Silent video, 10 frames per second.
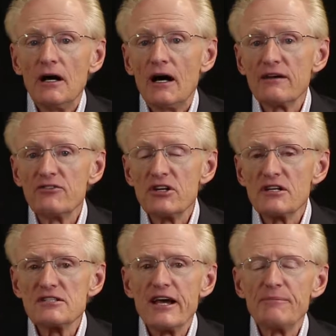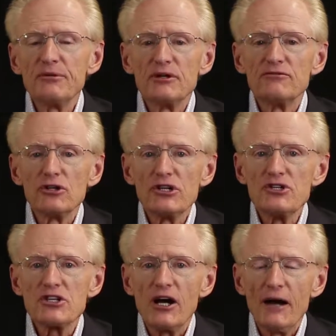I'll give you an example of a
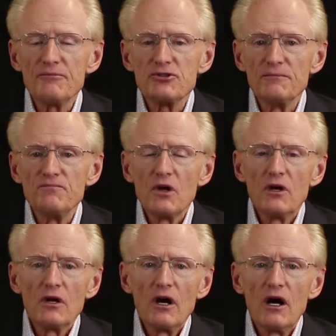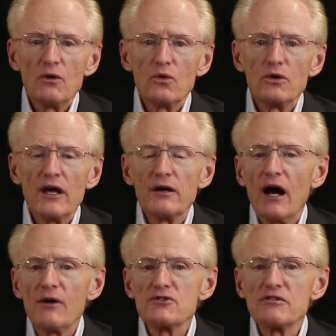lease option that
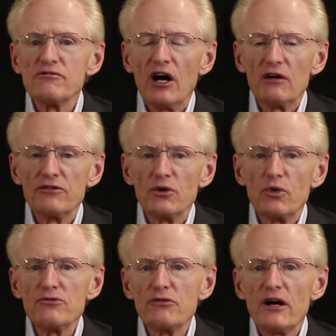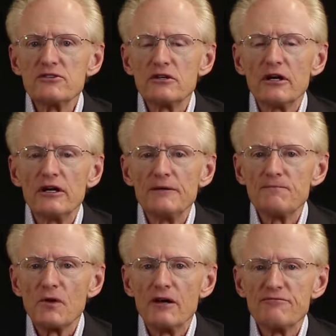I was involved in. We rented
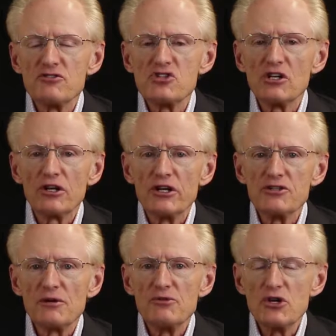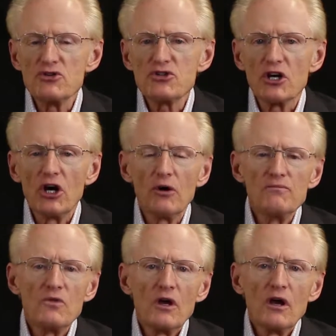a facility some years ago
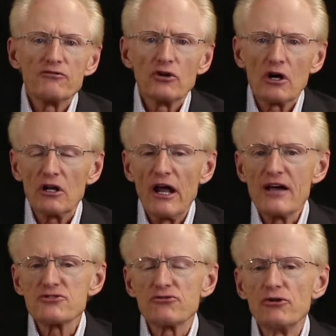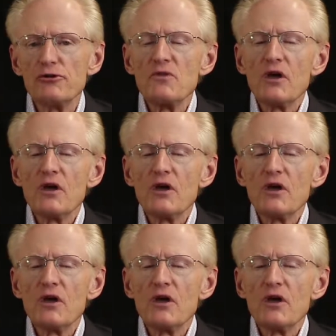for a classroom,